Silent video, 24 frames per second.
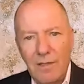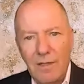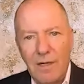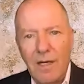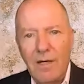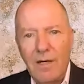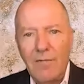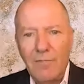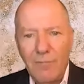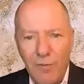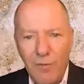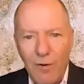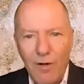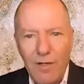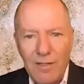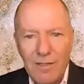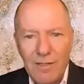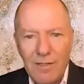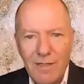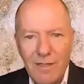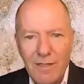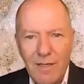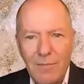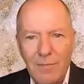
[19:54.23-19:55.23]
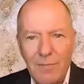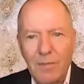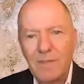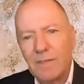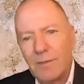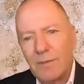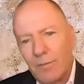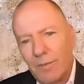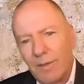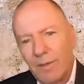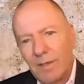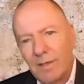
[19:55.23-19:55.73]
and fall asleep,
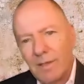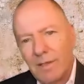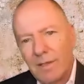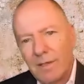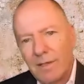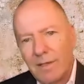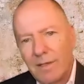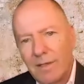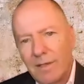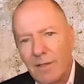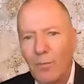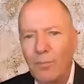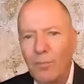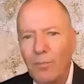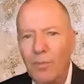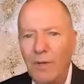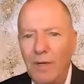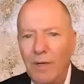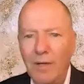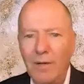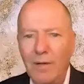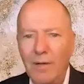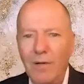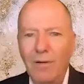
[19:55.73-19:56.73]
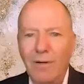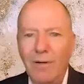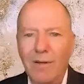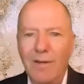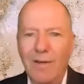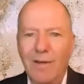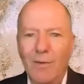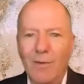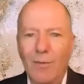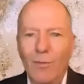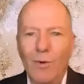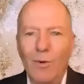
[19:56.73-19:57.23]
assuming that your peer
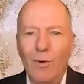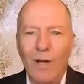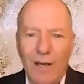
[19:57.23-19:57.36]
will